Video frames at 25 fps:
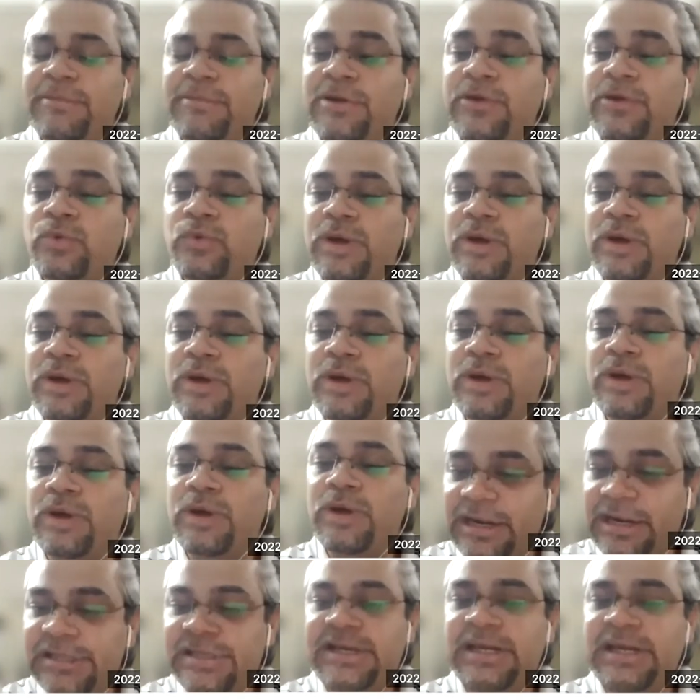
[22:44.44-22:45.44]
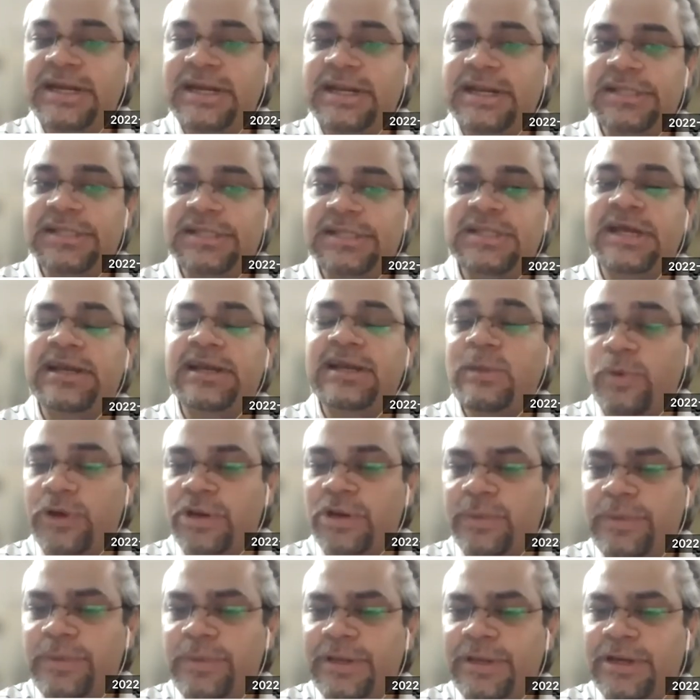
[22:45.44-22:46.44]
be able to understand
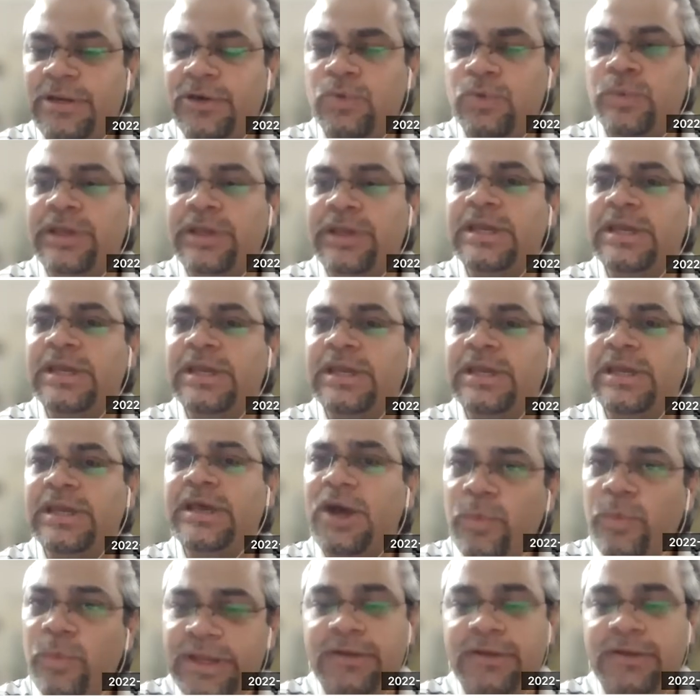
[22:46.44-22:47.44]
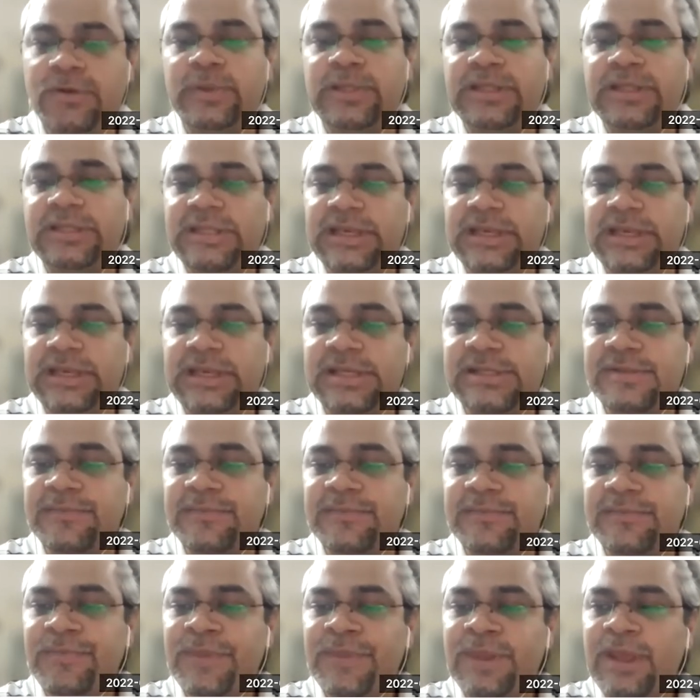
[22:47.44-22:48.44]
exactly what we are doing, how we are
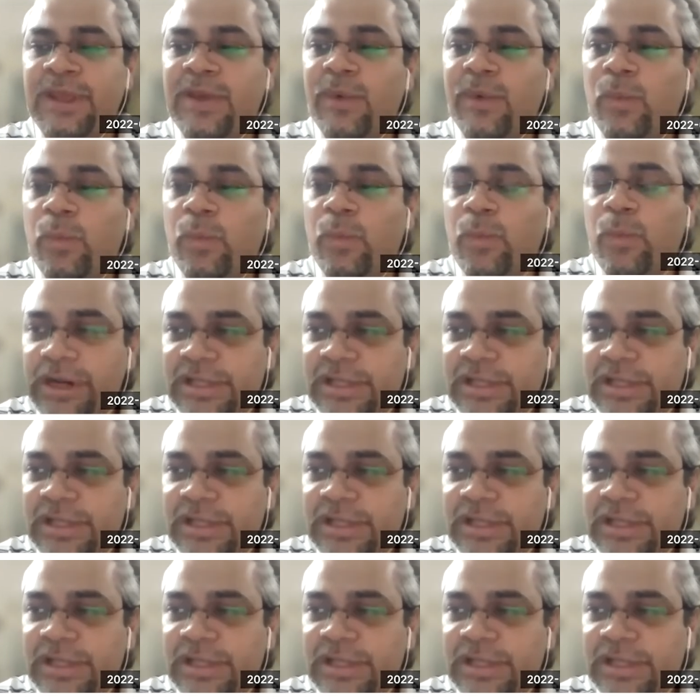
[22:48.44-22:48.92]
doing things,